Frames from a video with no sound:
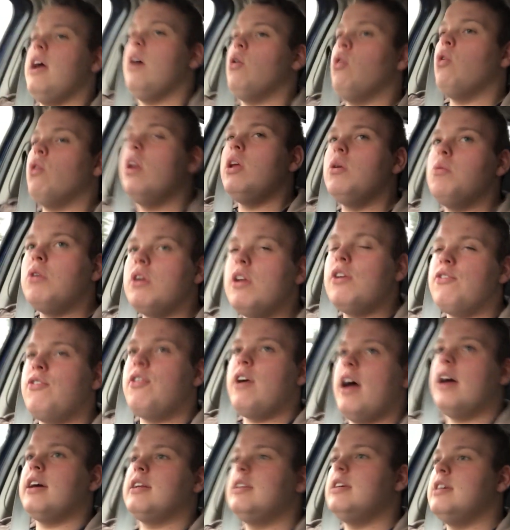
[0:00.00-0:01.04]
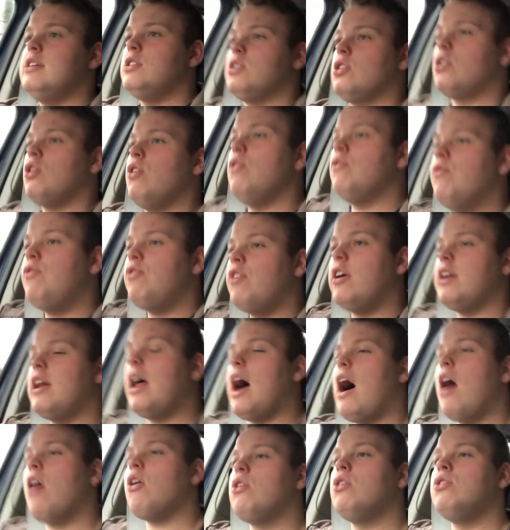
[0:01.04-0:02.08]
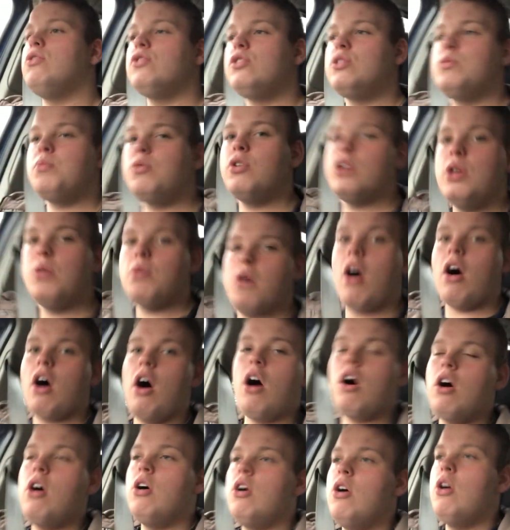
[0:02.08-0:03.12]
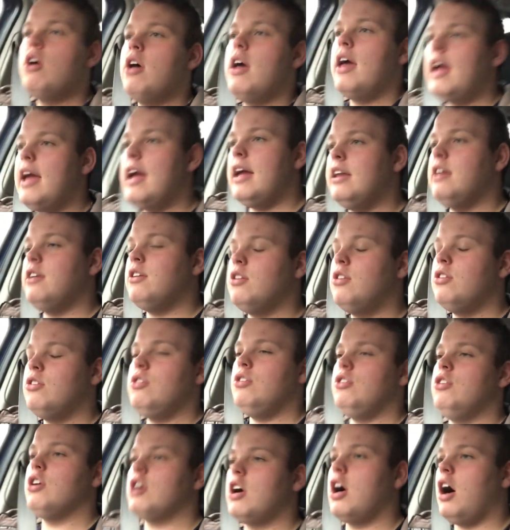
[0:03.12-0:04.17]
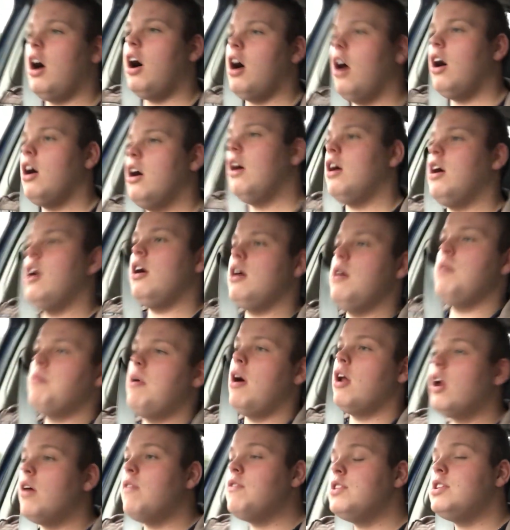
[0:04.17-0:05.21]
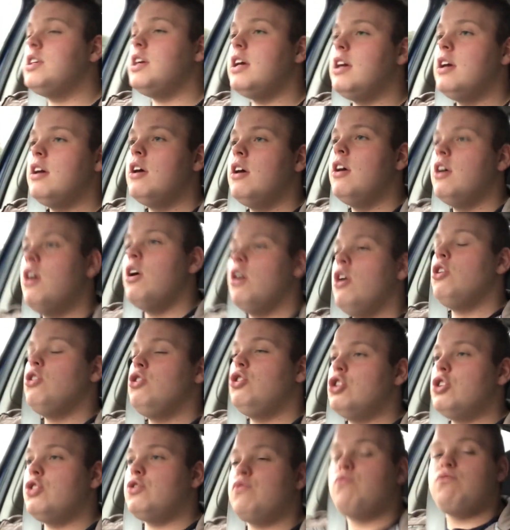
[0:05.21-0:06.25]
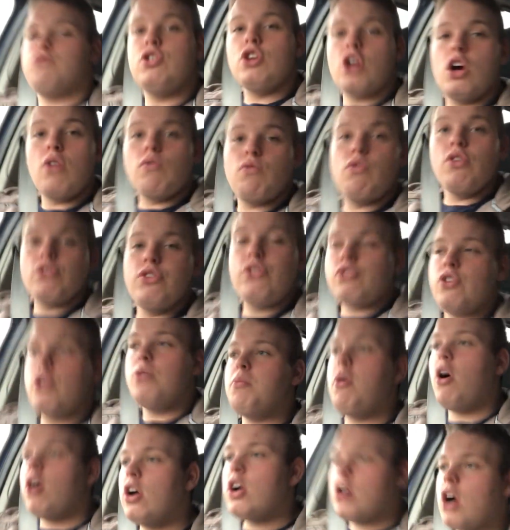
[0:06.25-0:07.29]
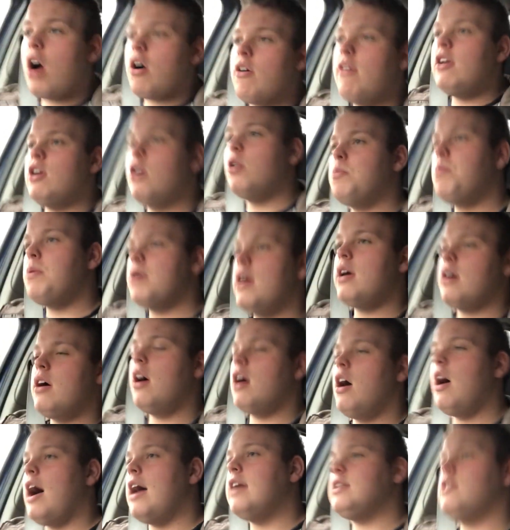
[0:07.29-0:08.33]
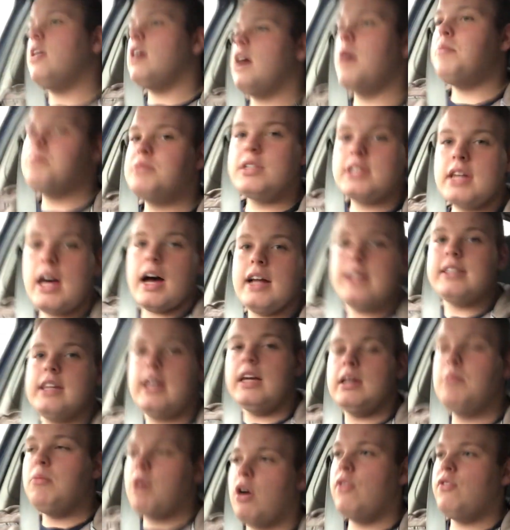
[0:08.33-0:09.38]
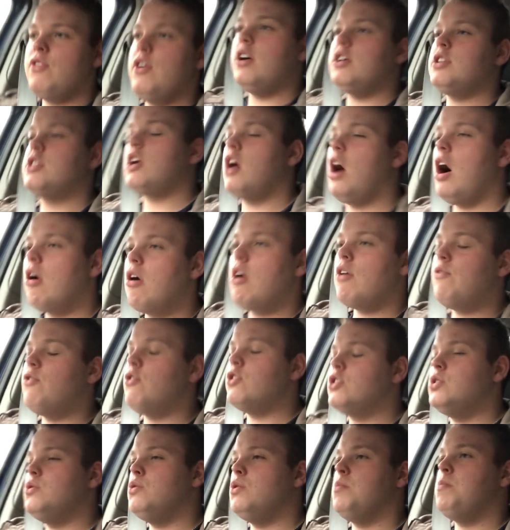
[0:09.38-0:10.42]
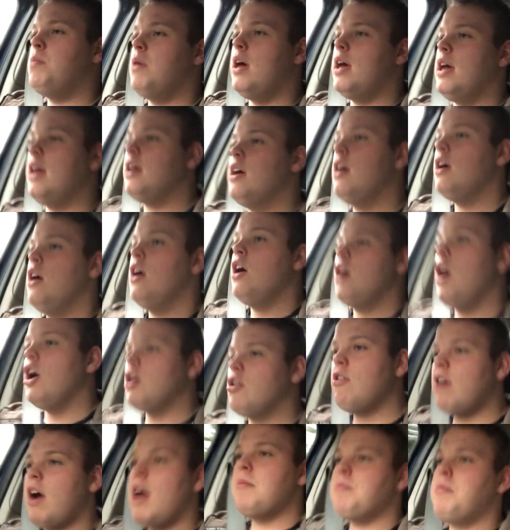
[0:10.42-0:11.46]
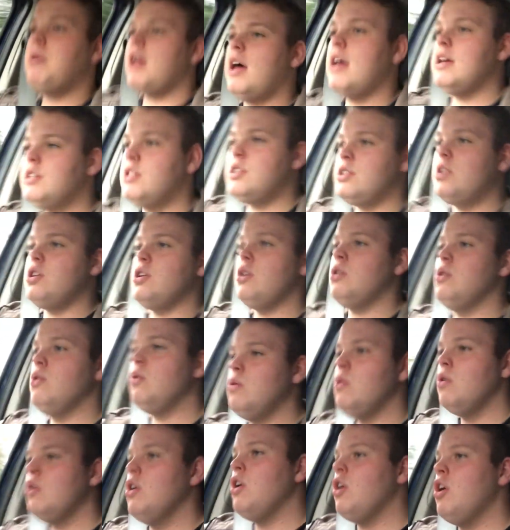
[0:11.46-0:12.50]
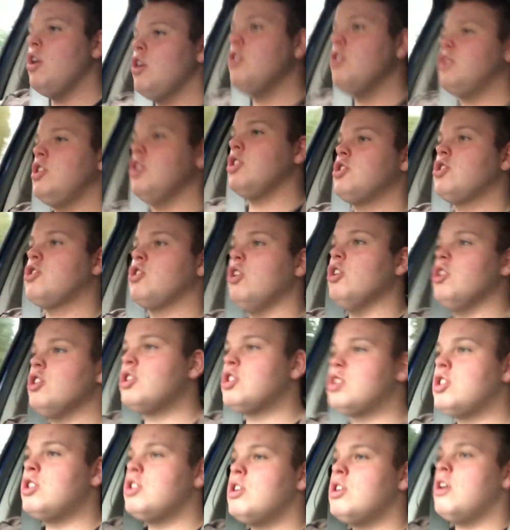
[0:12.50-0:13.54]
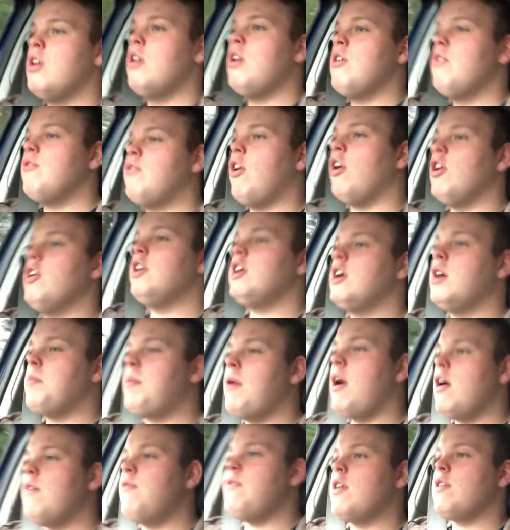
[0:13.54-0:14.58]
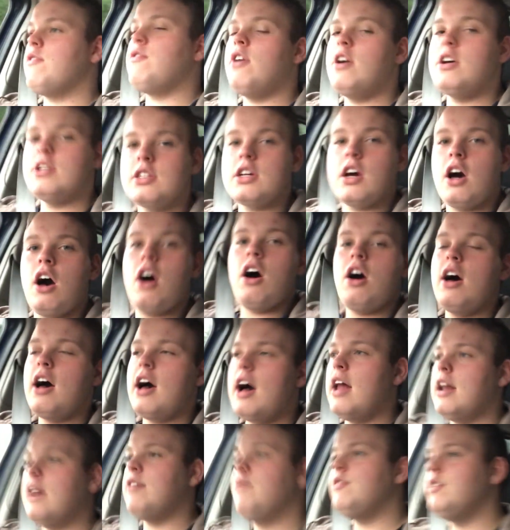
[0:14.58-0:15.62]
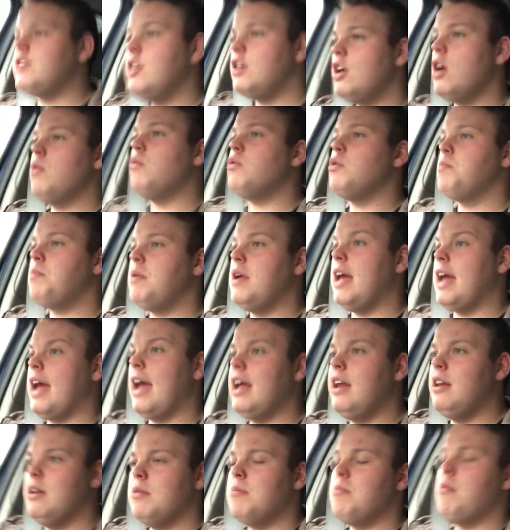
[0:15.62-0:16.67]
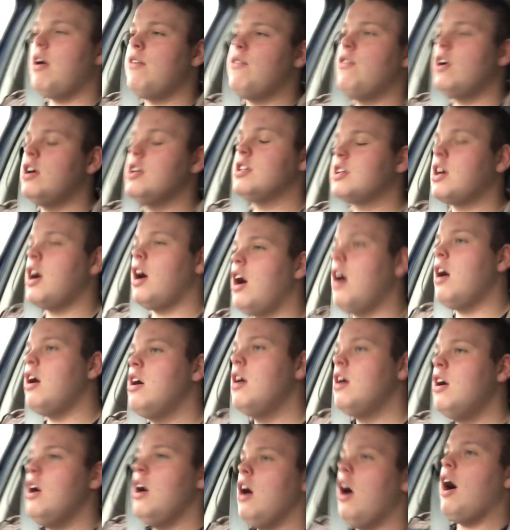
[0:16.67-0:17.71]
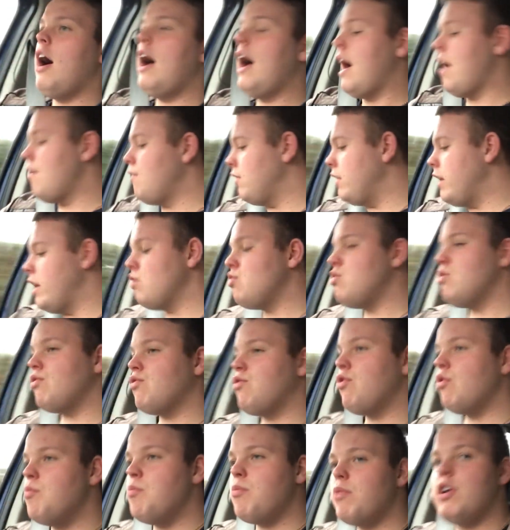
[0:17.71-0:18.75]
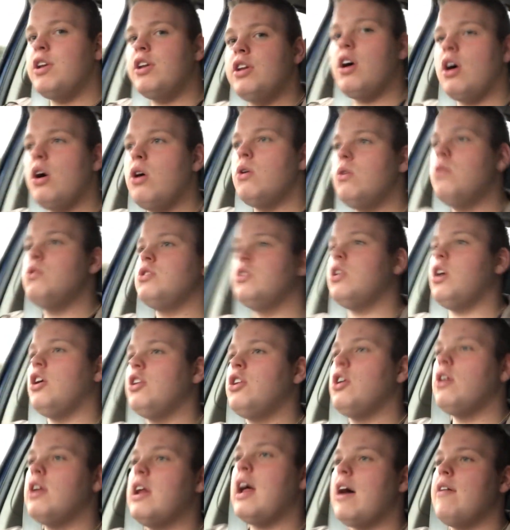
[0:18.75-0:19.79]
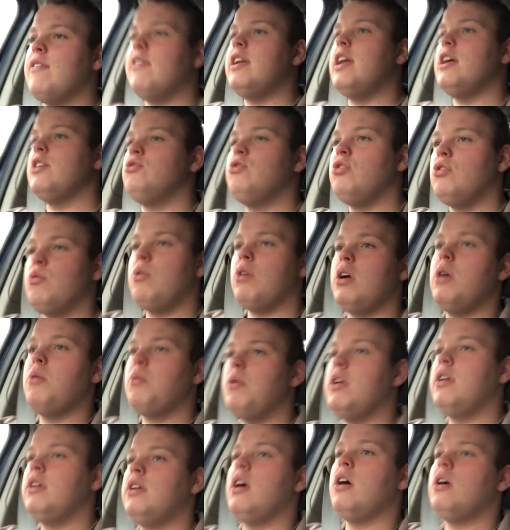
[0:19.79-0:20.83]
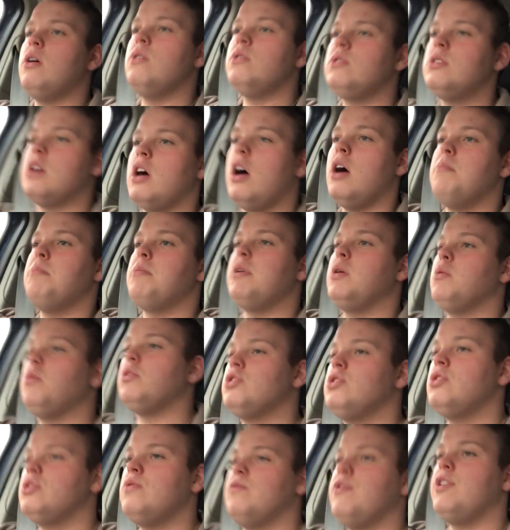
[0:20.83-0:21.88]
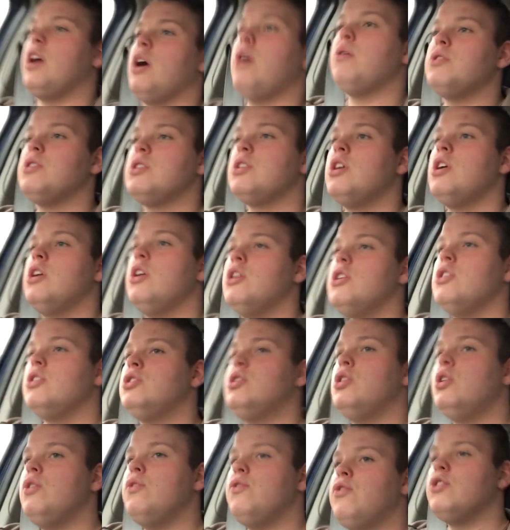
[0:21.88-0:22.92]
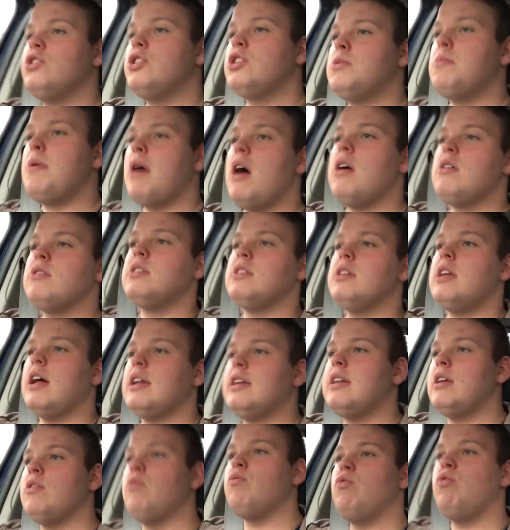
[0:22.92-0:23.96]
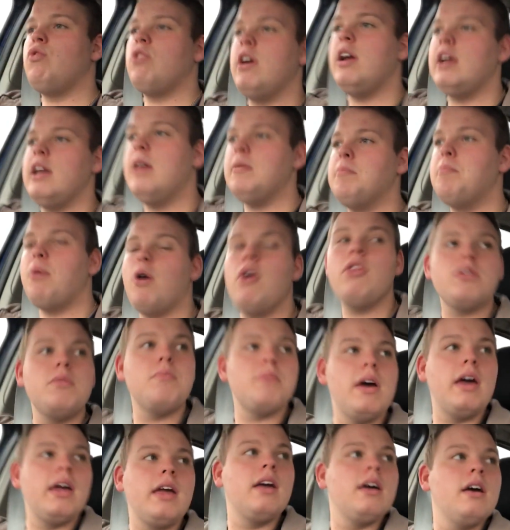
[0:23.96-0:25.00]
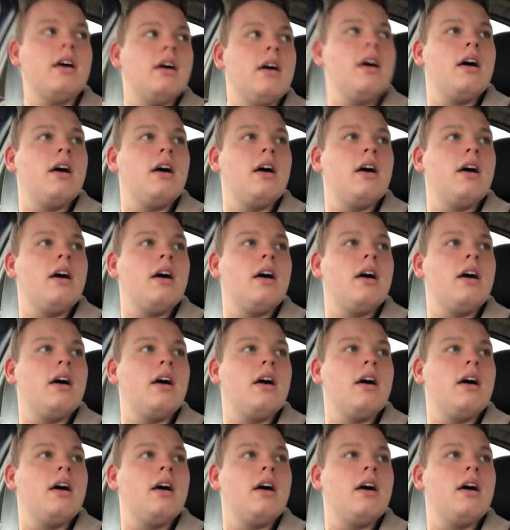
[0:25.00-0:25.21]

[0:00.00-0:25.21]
All it will affect is the comfort and how comfortable you are in your car. And obviously, just to run through my car a little bit, as I am sat in my first car, I thought it would be a great place to discuss finding a perfect first car, and a video would be in my first car. I have electric front windows. I don't have electric rear windows, but it wasn't something I was too fussed about, so that didn't really bother me.